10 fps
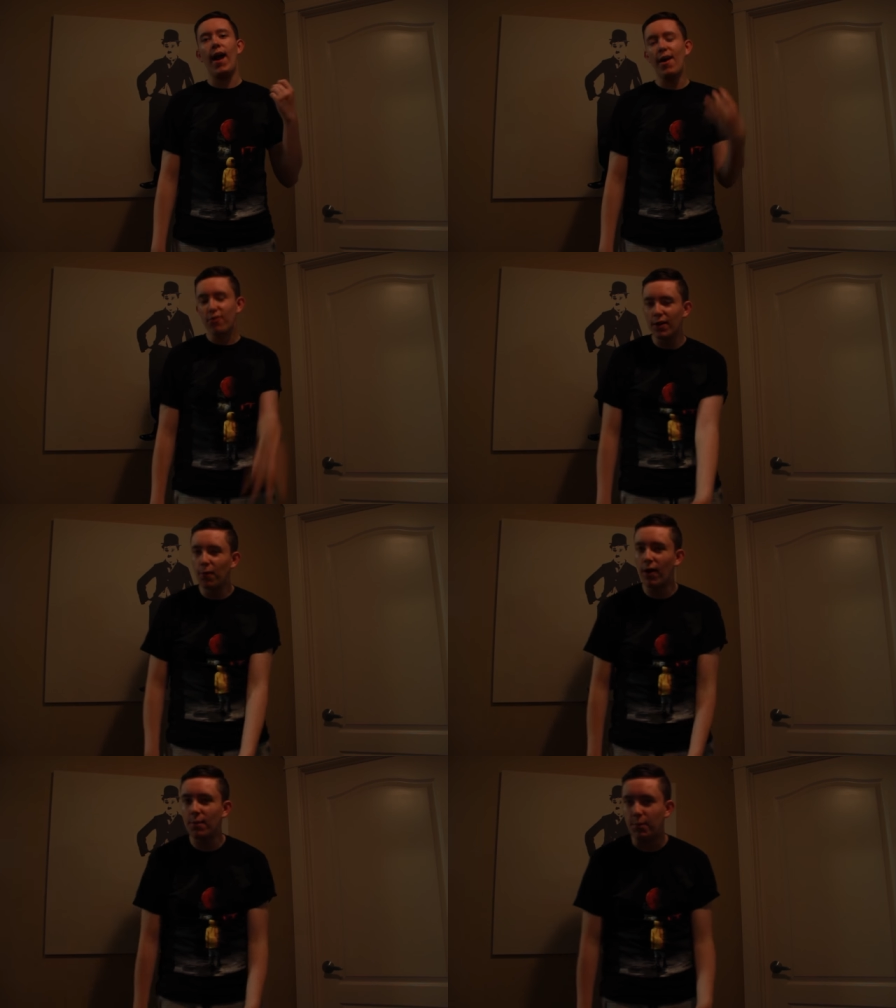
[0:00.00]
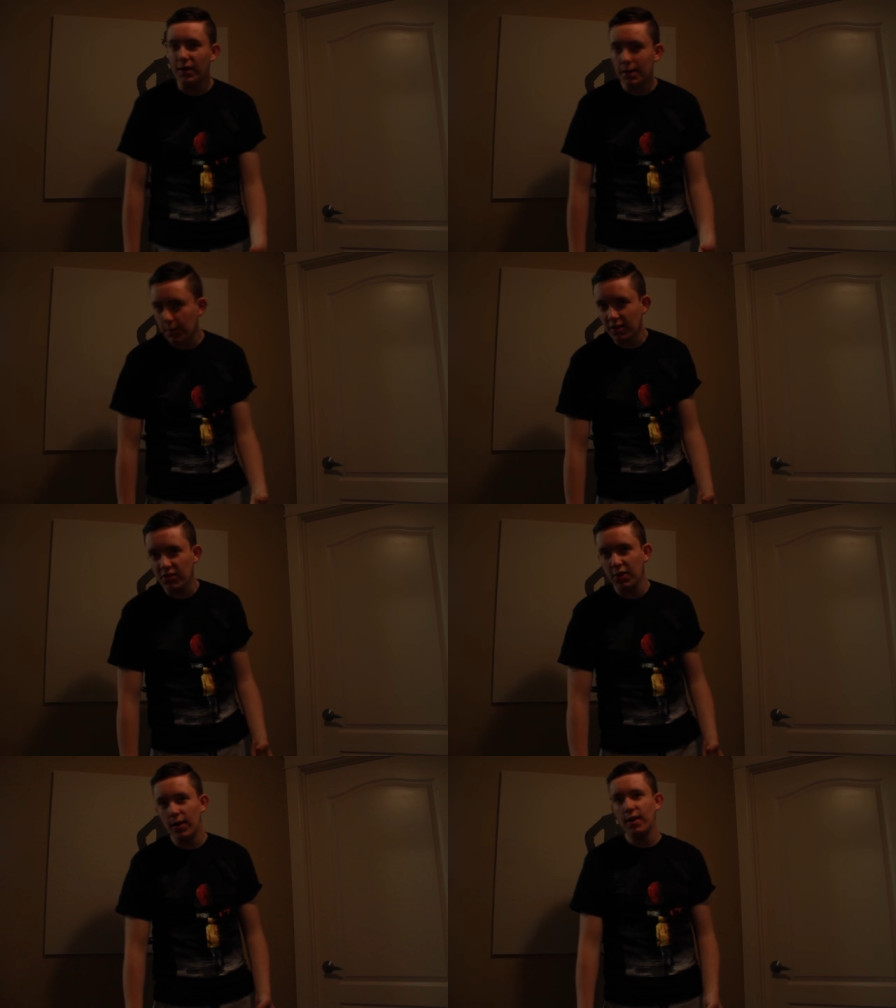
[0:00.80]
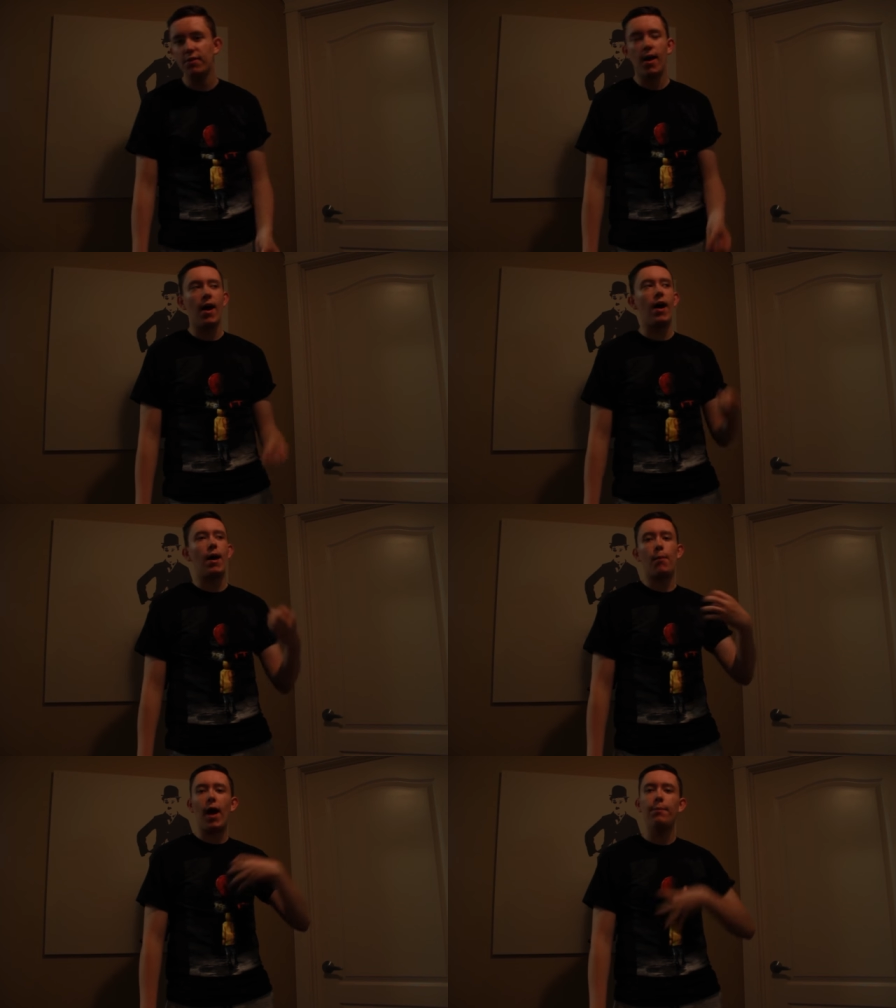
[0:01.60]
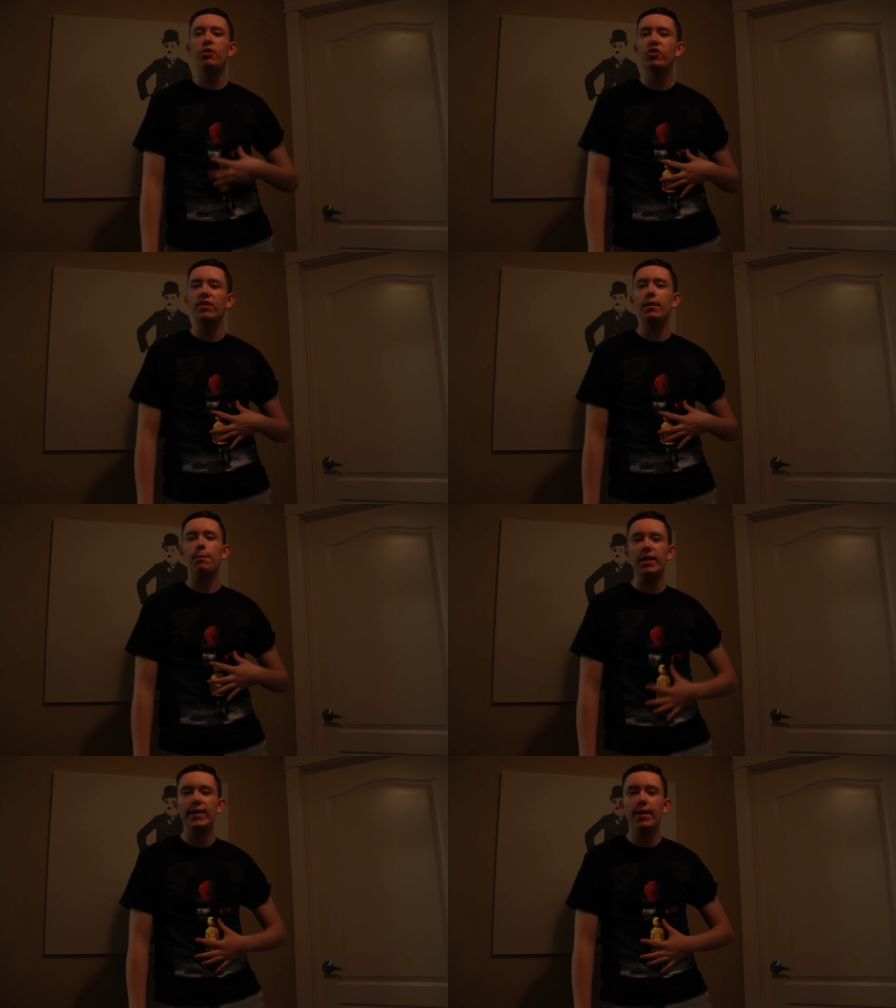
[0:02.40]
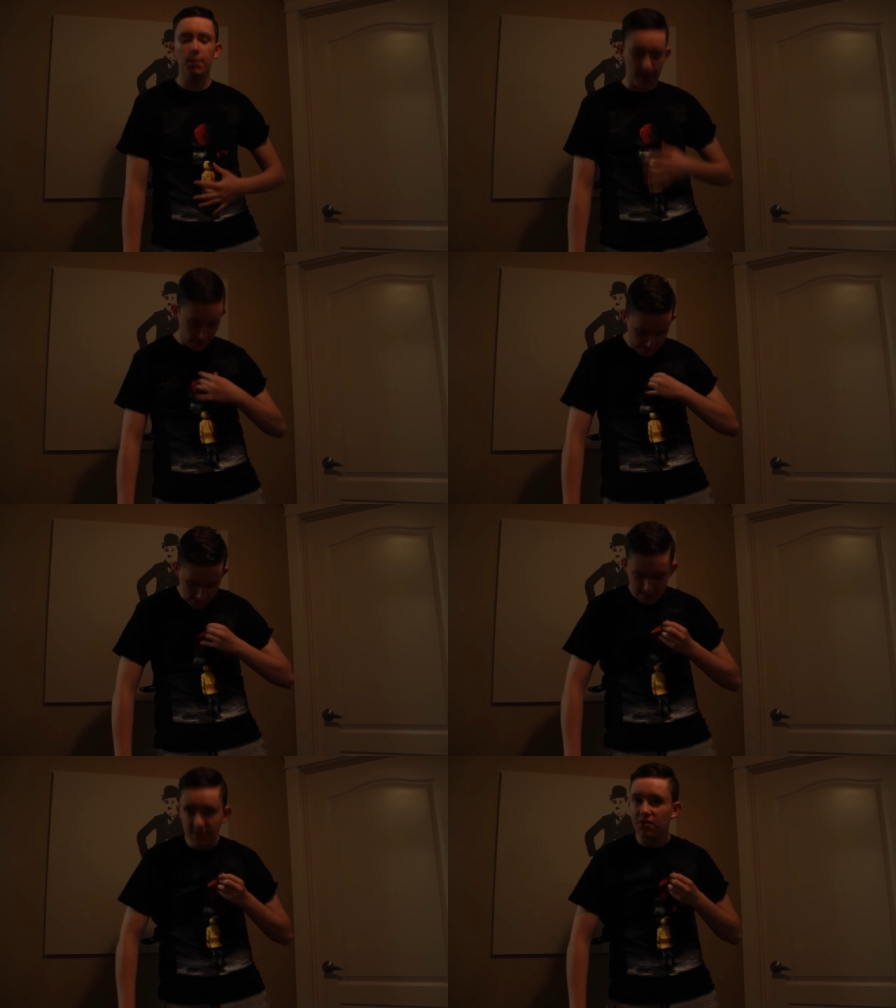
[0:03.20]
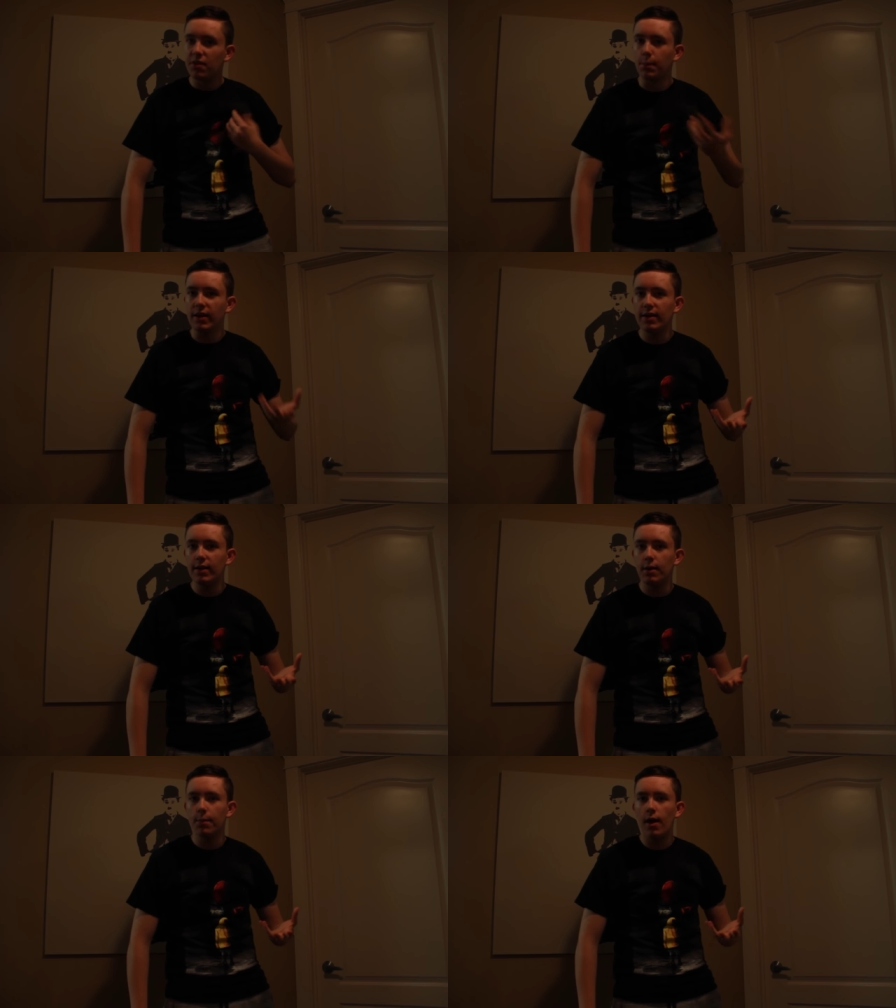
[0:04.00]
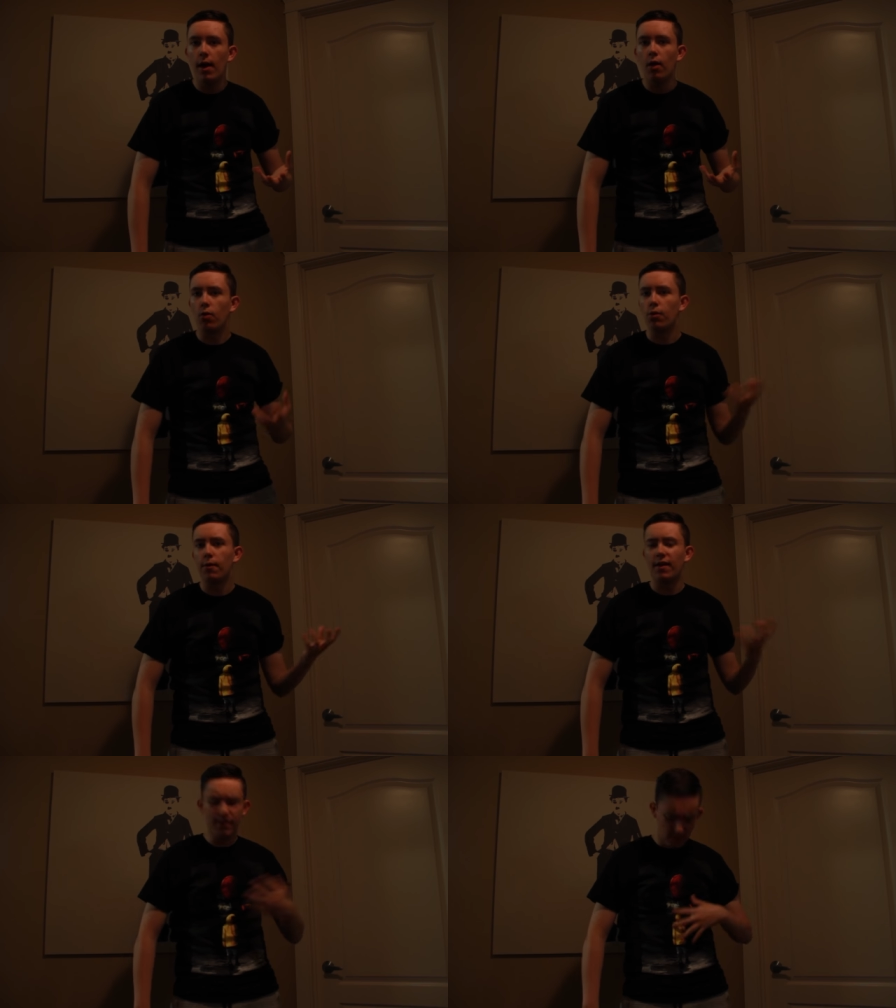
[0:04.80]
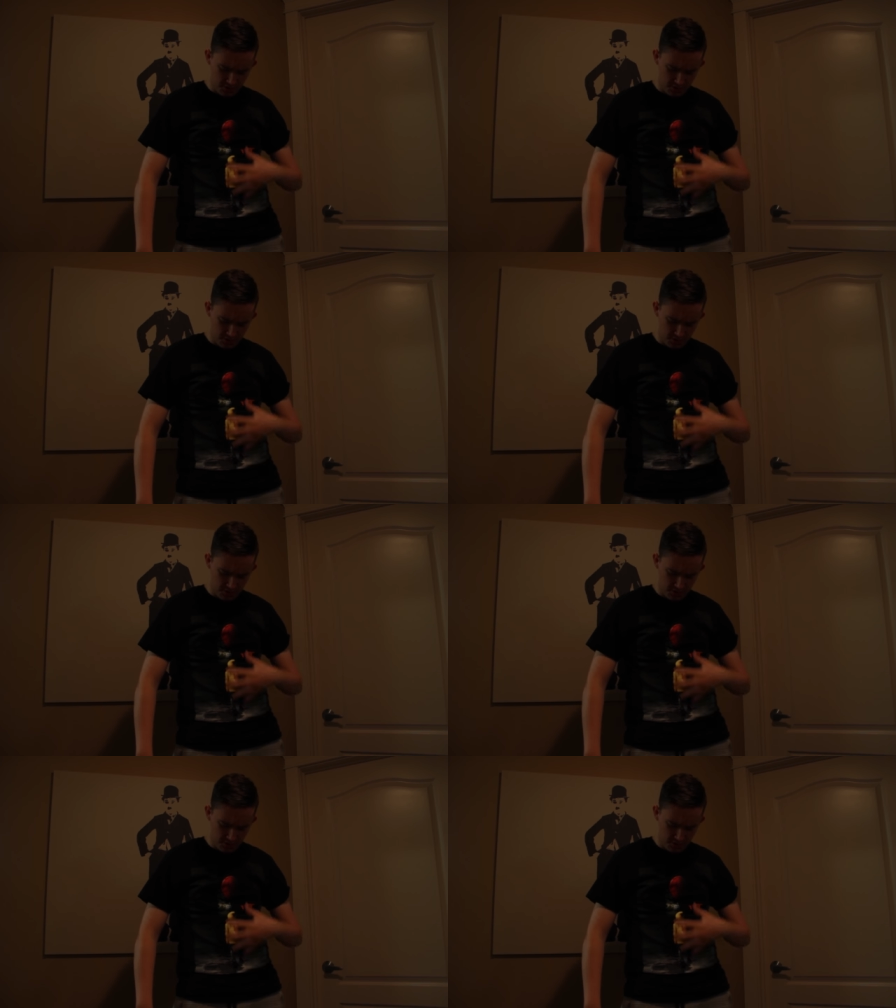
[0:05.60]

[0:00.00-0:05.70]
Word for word: everyone beat me to it. Um, I'm usually a medium, like I think this is a medium or it's